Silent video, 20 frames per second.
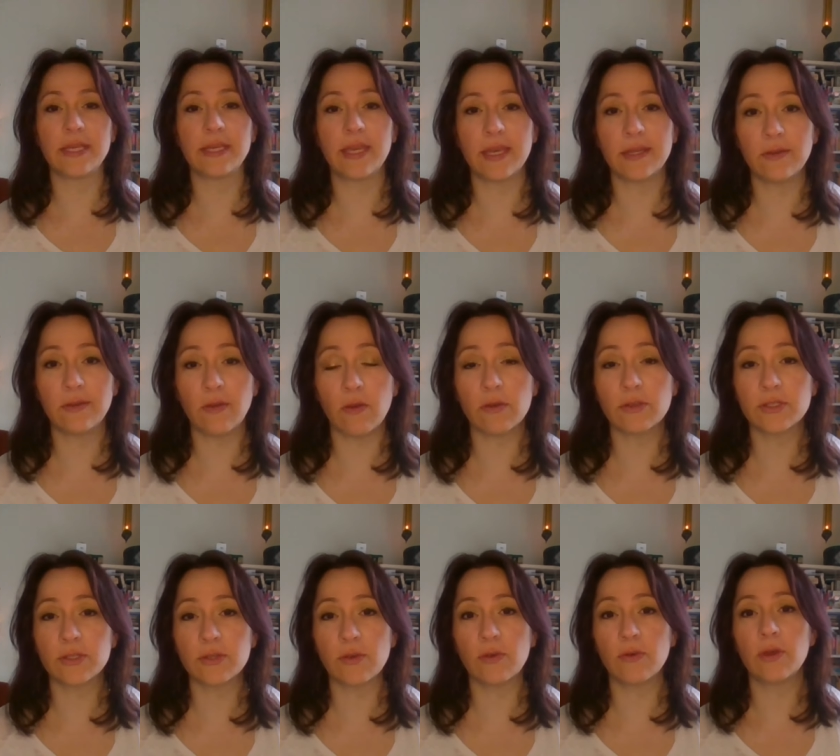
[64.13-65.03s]
they can
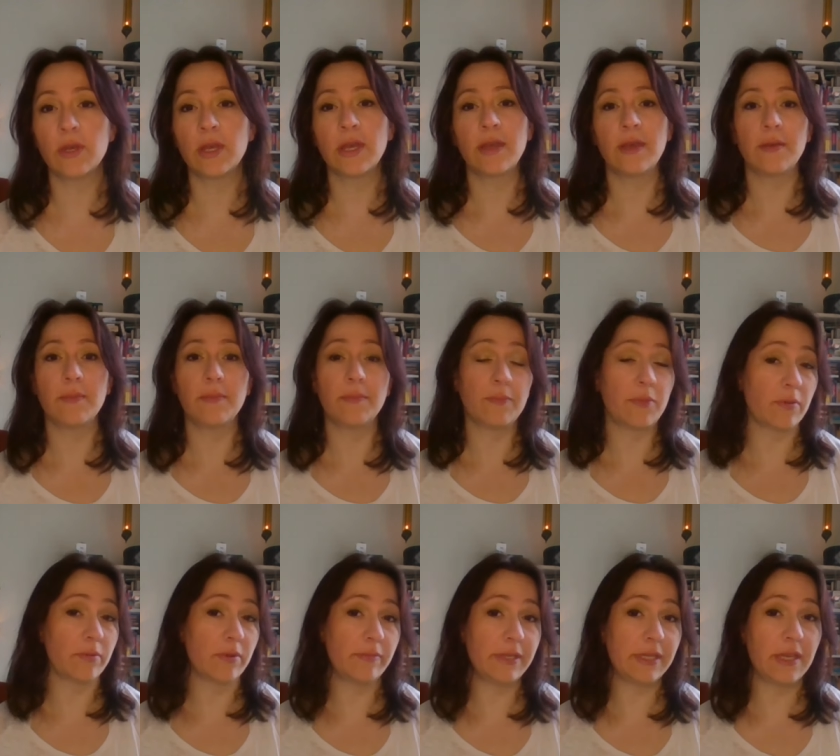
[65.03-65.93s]
also
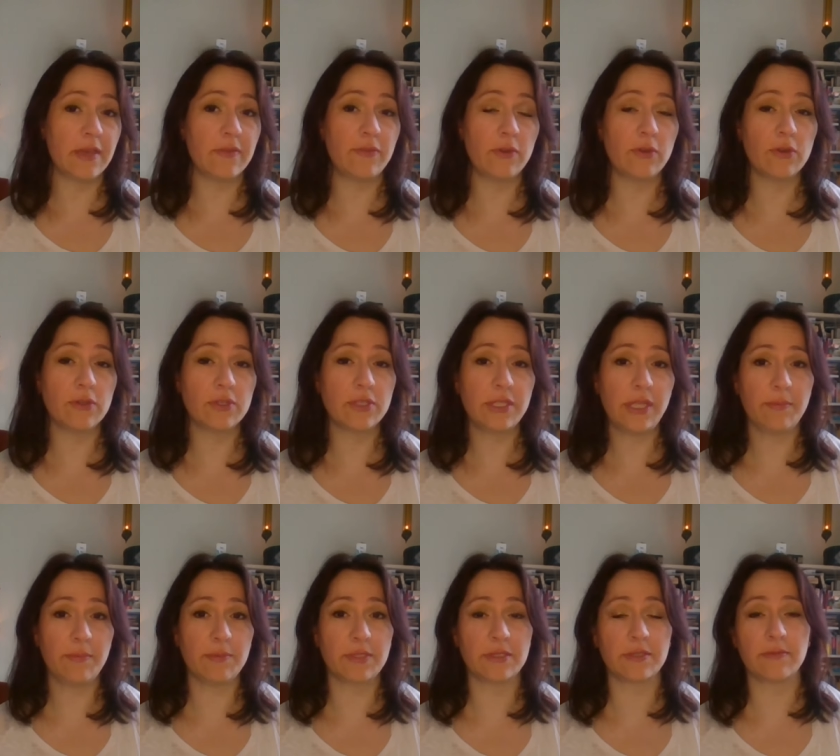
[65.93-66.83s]
probably give you good
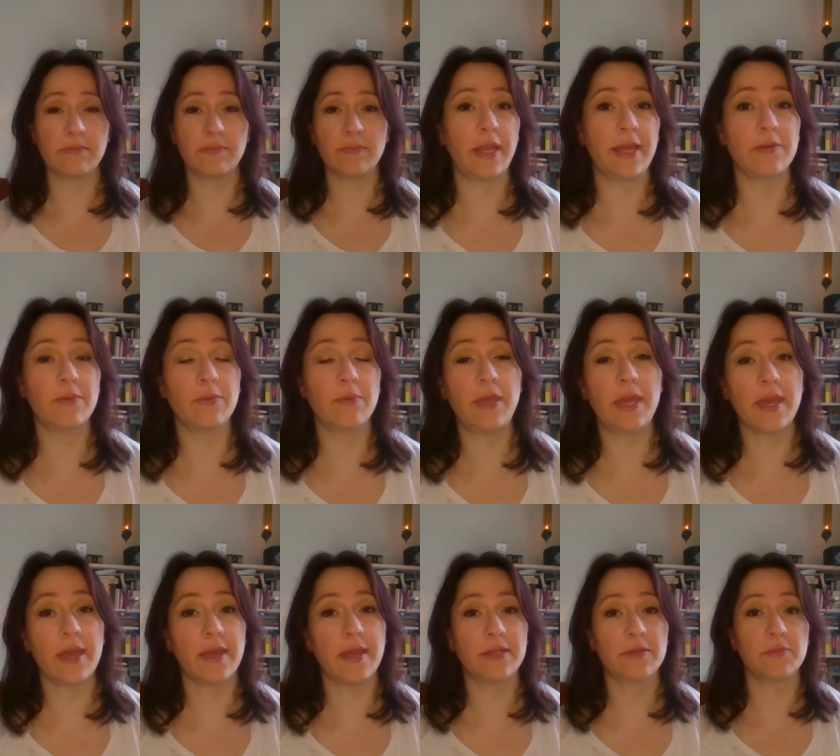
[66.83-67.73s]
tips, like we
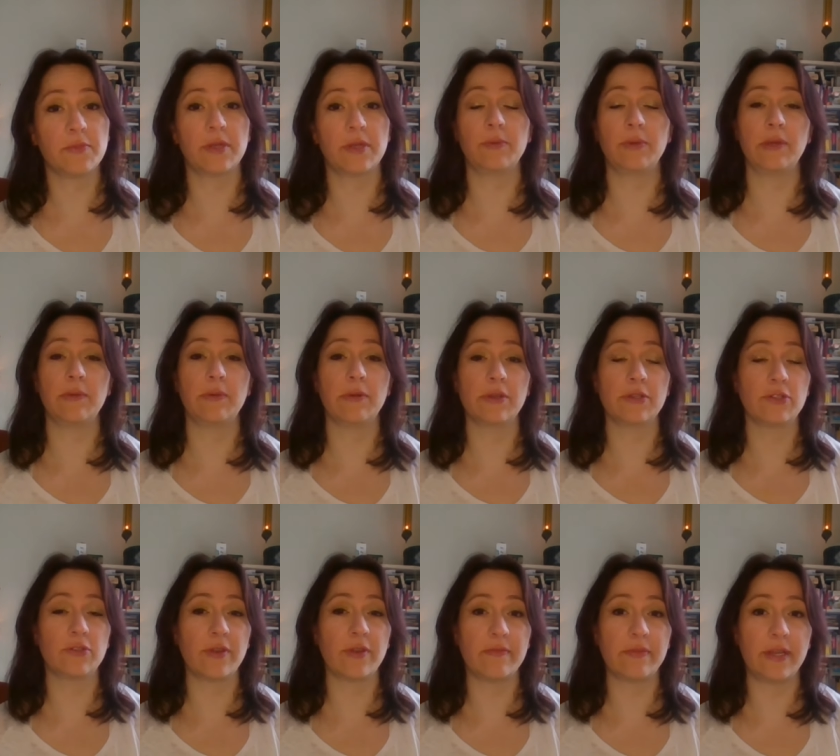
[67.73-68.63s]
had when we were
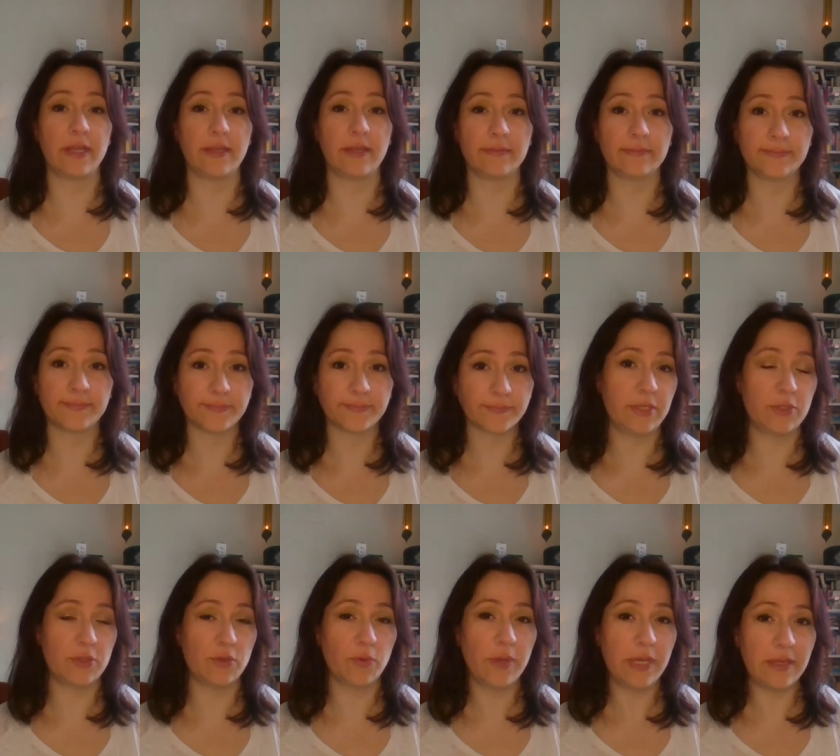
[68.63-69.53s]
traveling
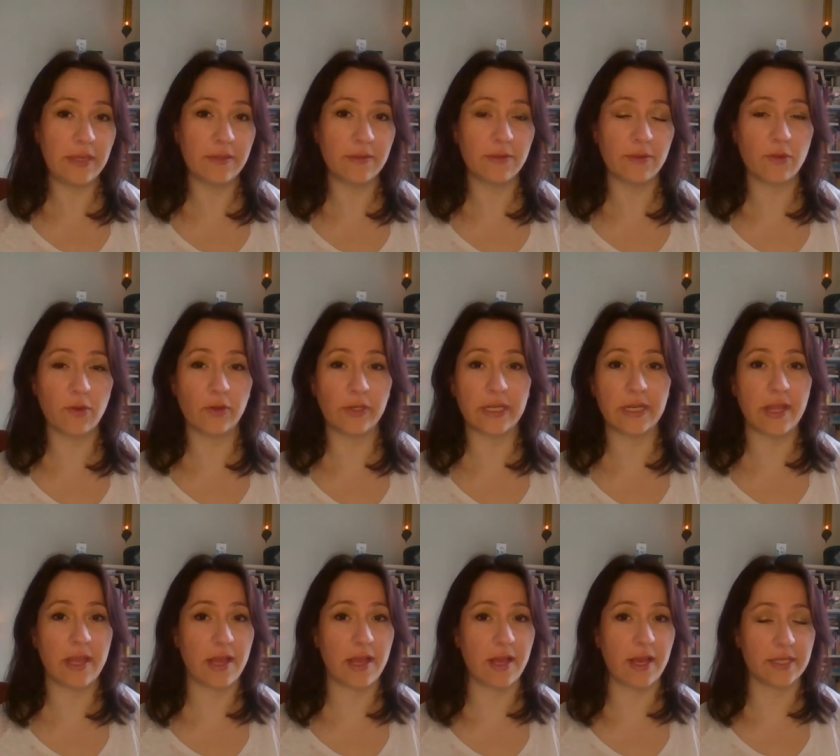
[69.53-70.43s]
between
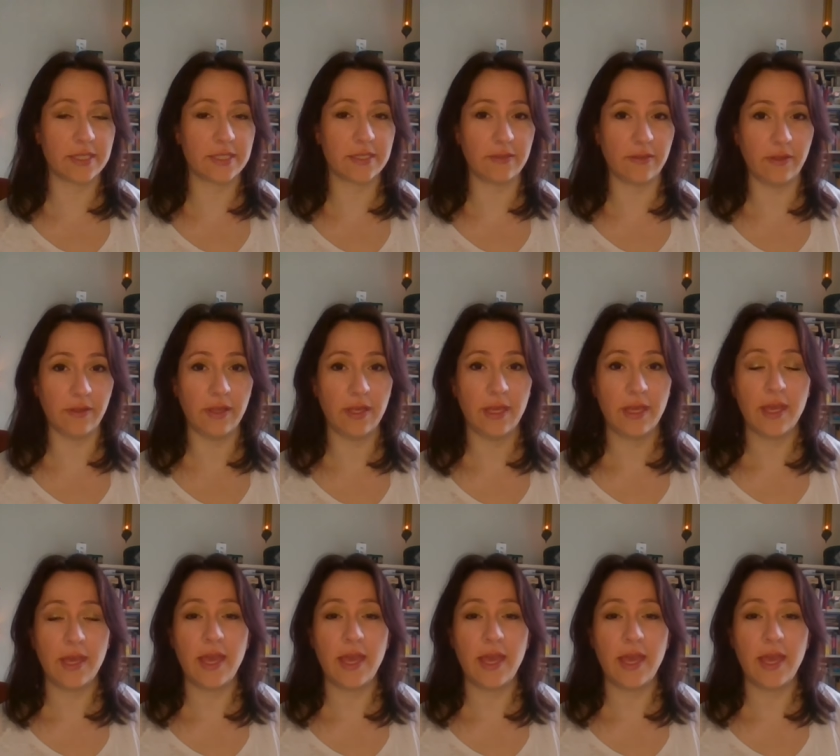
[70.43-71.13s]
Culzean Castle